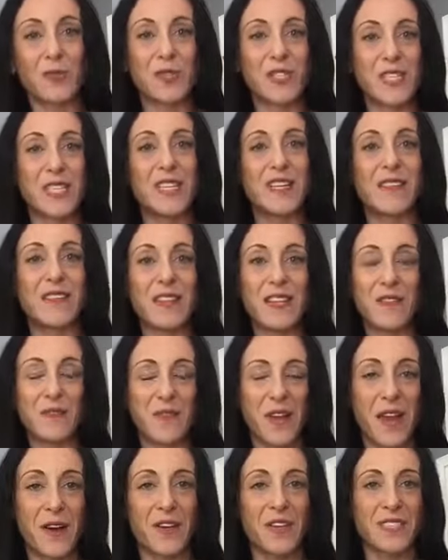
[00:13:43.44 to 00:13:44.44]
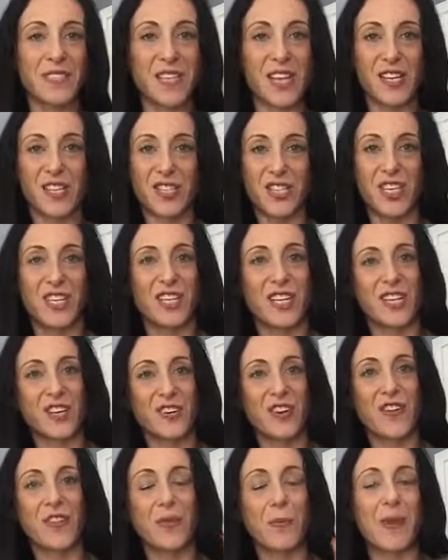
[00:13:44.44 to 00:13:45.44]
see it in the event section here
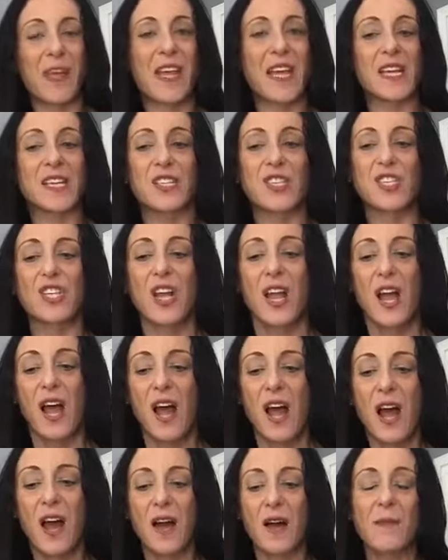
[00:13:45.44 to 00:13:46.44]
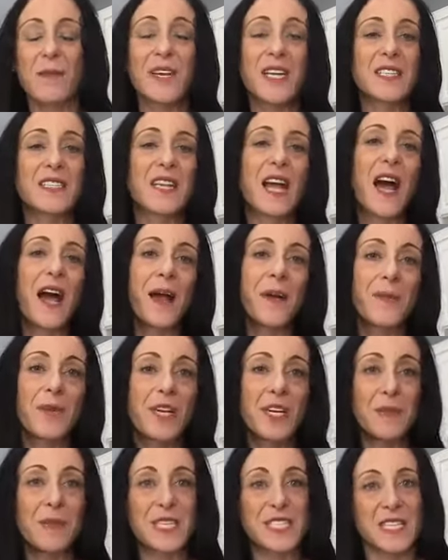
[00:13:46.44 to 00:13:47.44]
on the page, because I'm
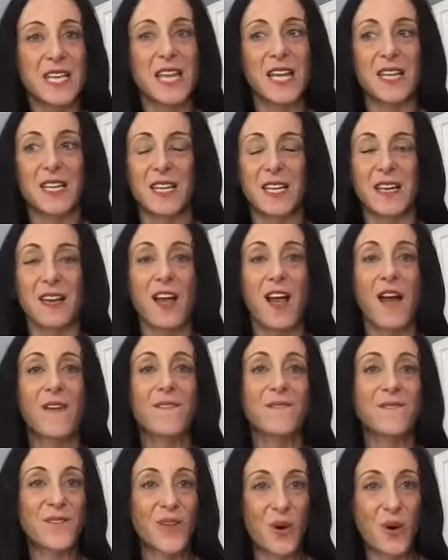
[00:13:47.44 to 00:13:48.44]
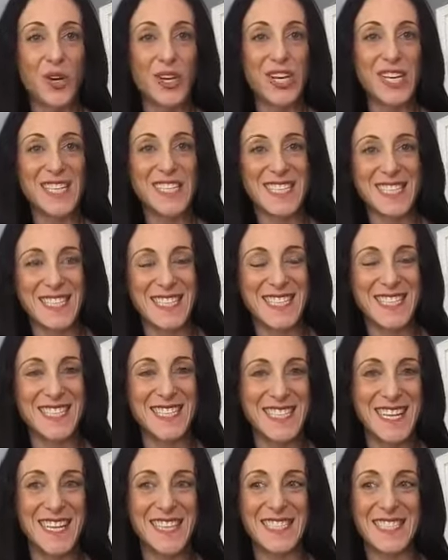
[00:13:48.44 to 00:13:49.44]
gonna be taking 14
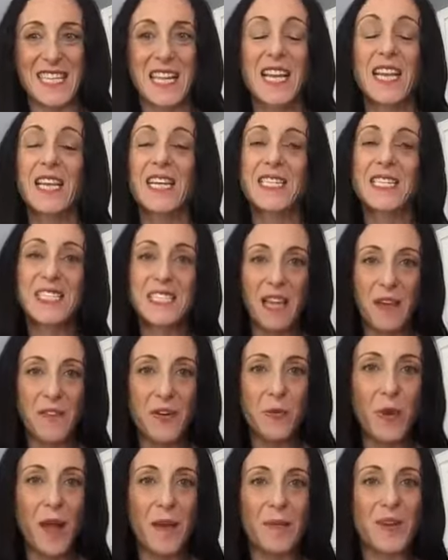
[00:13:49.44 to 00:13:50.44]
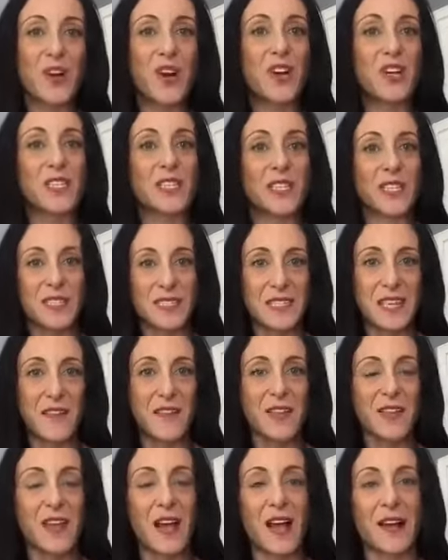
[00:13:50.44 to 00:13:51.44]
days, 7 webinars,
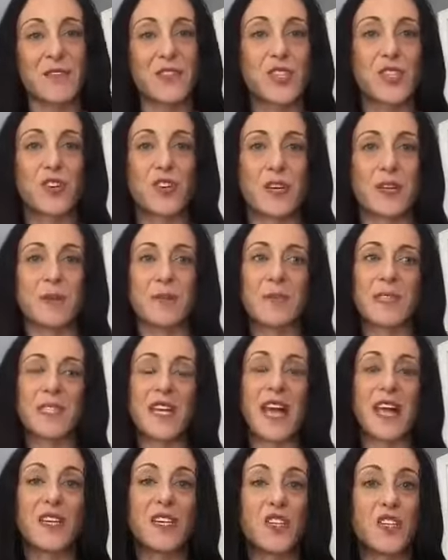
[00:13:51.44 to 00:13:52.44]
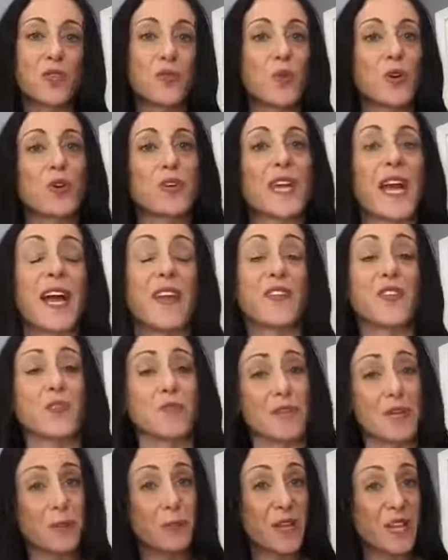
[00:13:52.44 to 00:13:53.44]
7 live streams, and you will get the
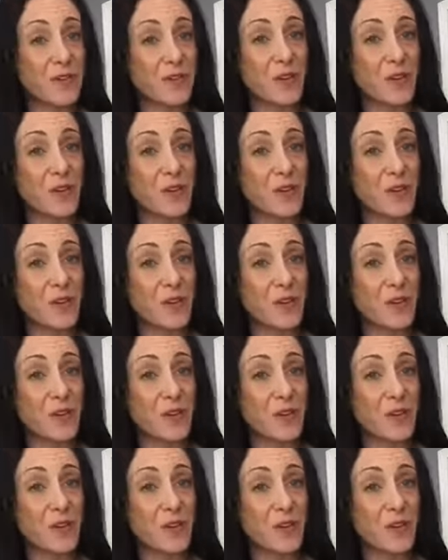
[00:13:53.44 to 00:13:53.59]
replay